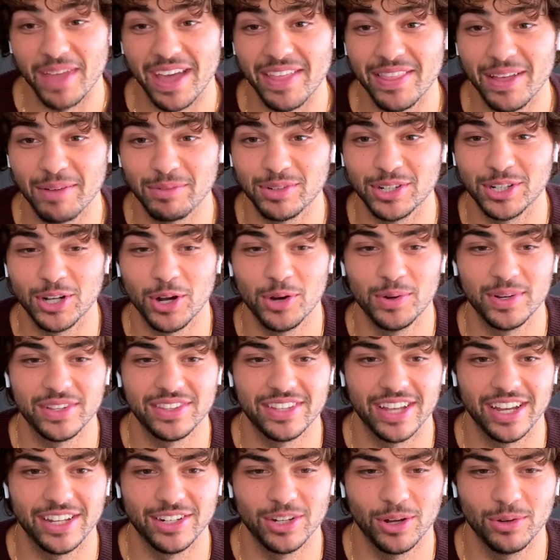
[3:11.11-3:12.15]
I'm going to go with
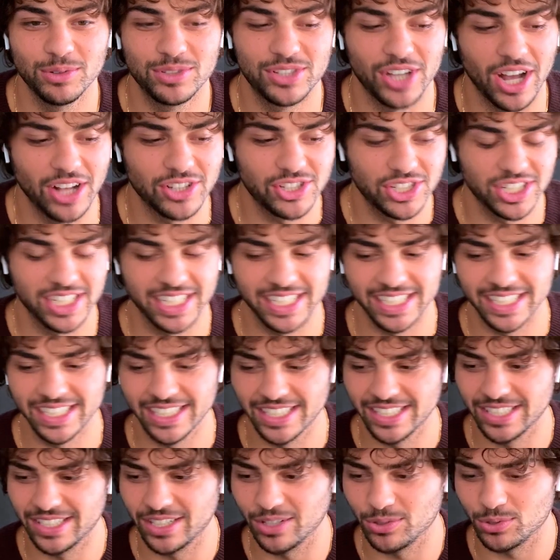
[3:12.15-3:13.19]
that. No touching,
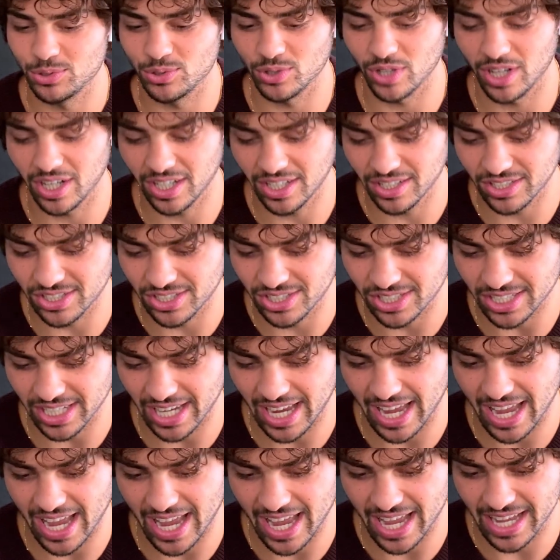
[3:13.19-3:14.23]
no drugs,
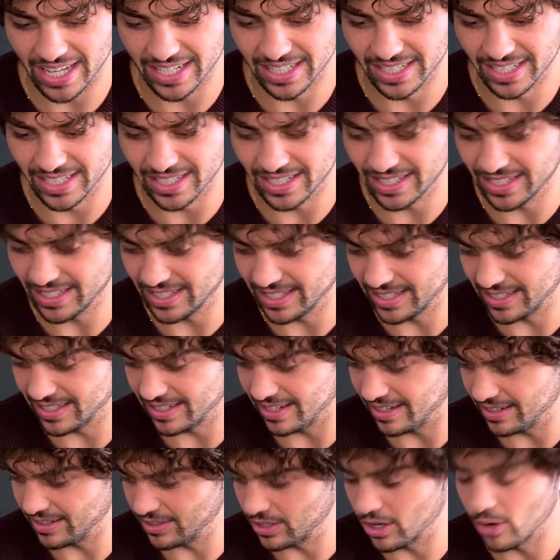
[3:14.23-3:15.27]
and
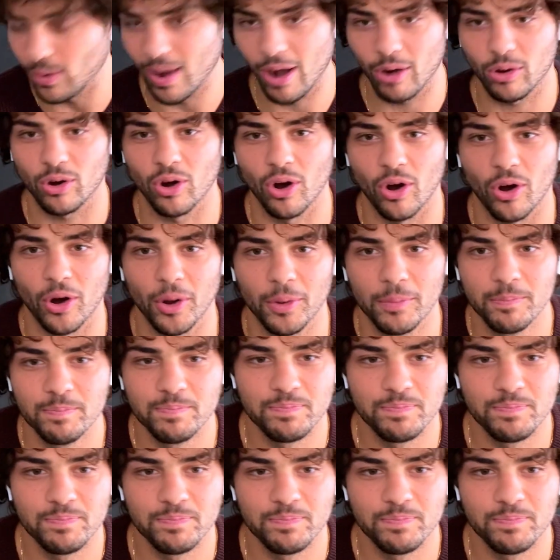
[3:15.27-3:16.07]
no alcohol.